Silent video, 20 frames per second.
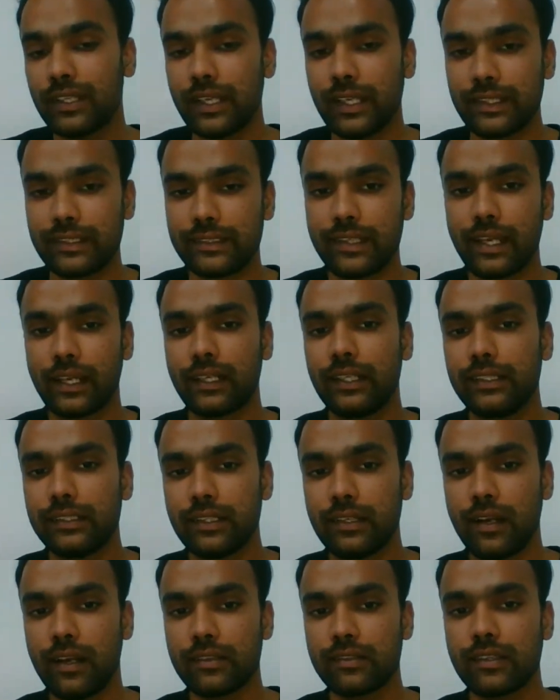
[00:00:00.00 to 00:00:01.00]
exactly
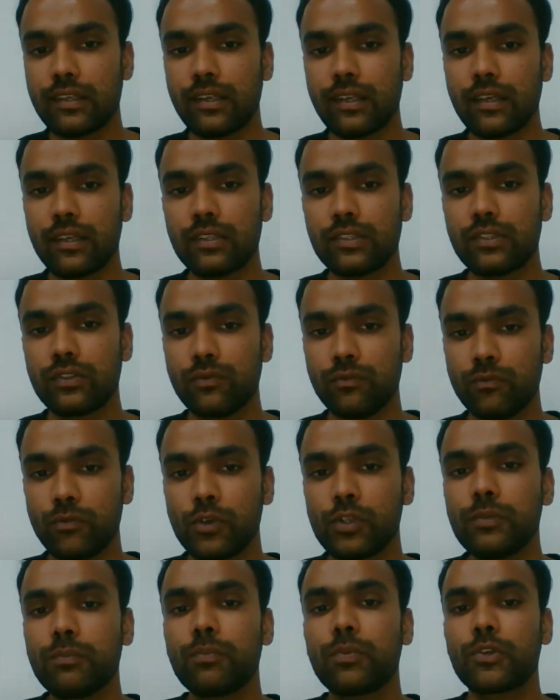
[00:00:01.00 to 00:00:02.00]
they're asking is,
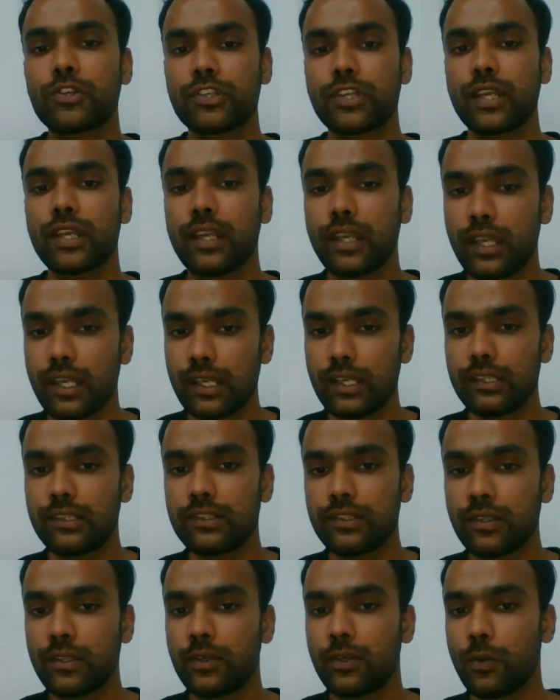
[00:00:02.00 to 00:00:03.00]
would pushing
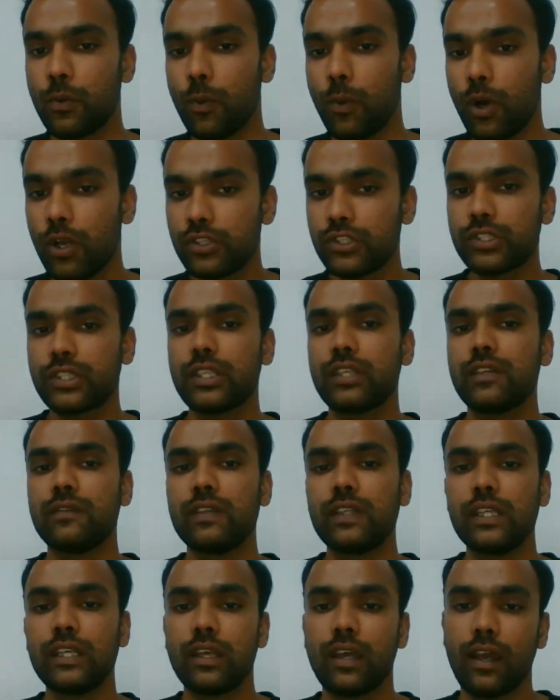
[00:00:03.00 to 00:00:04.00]
kids to watch
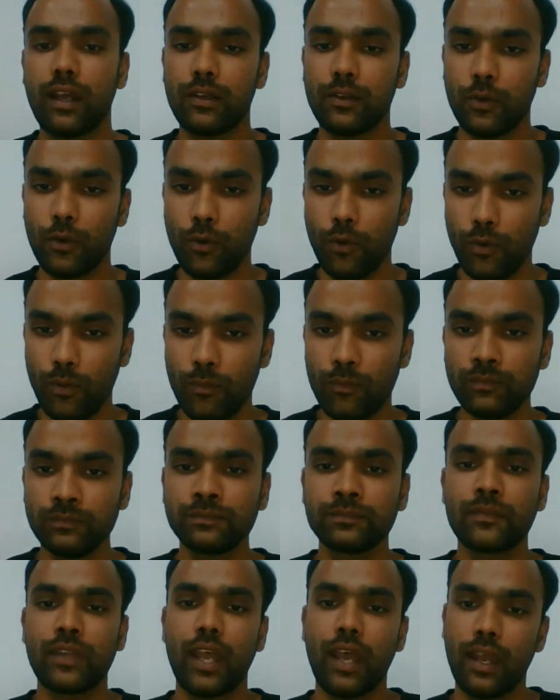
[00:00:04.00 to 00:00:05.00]
TV at home
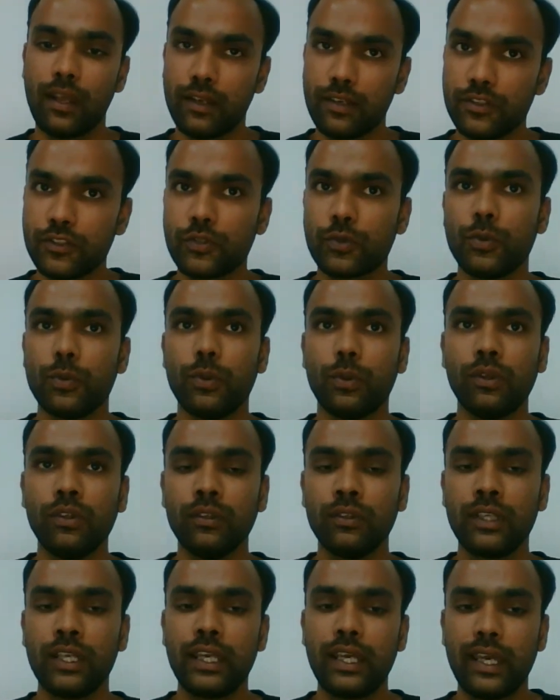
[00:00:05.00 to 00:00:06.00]
and at school
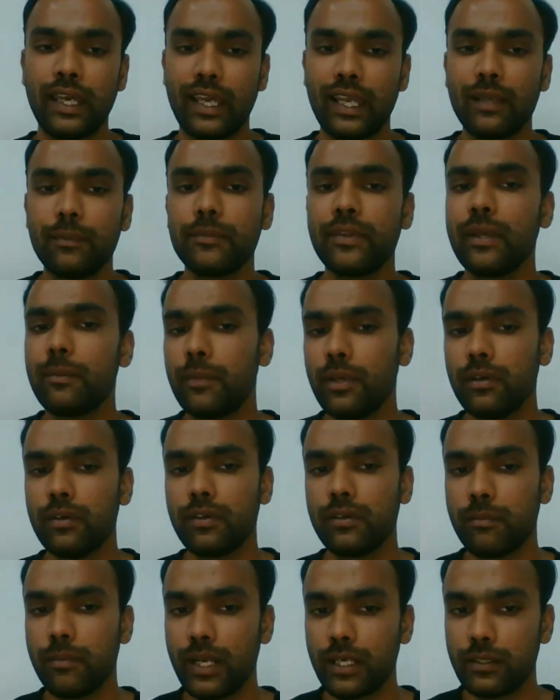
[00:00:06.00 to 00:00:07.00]
help them
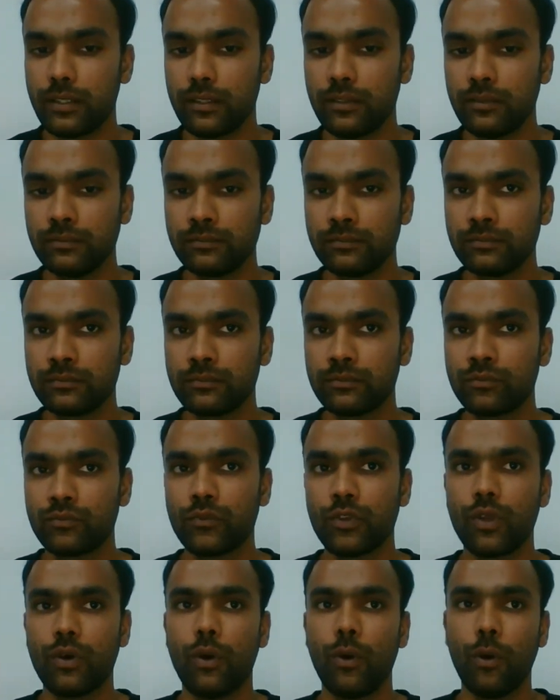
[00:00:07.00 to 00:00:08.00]
learn better,
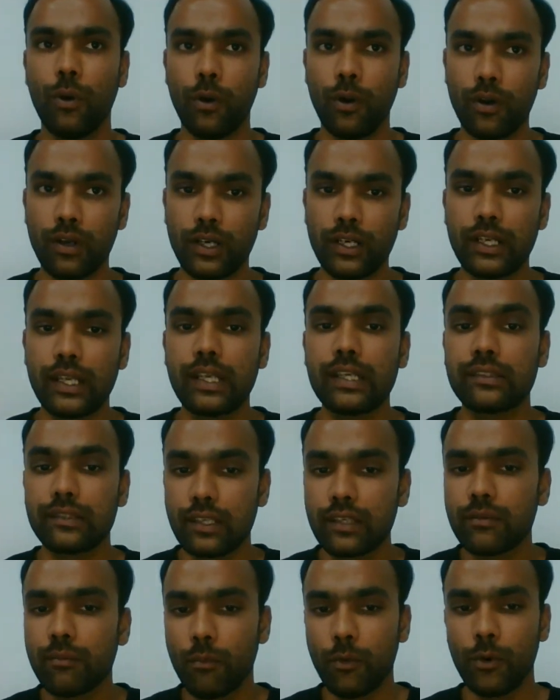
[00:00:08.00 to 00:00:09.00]
or is
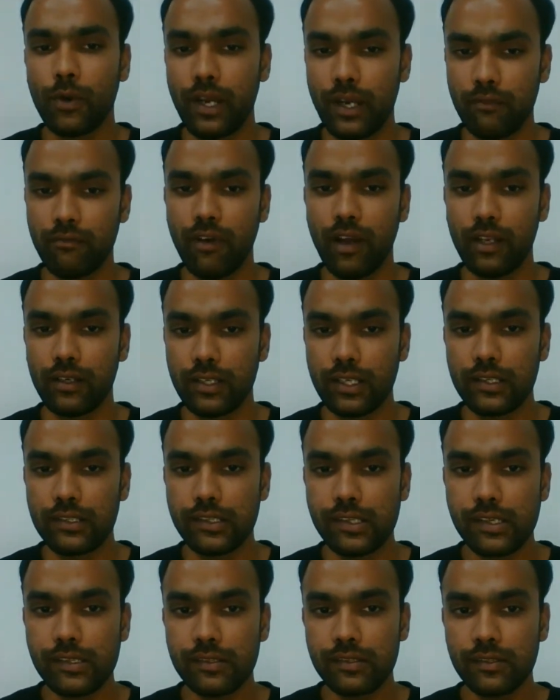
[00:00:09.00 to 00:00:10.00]
it more
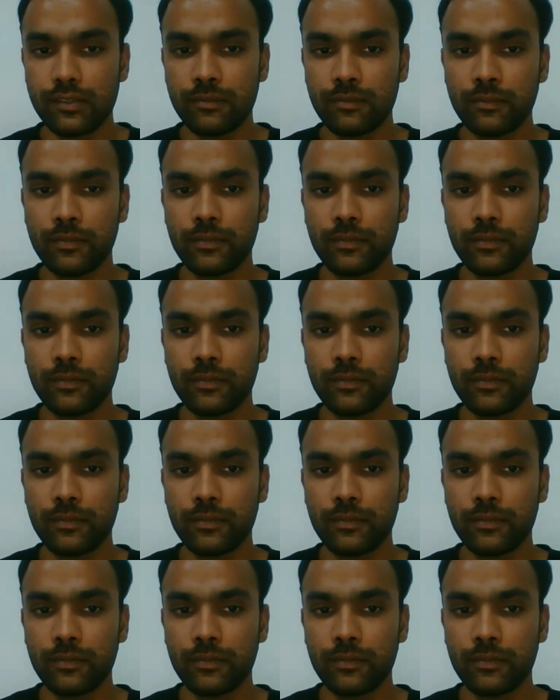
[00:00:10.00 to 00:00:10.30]
advantageous,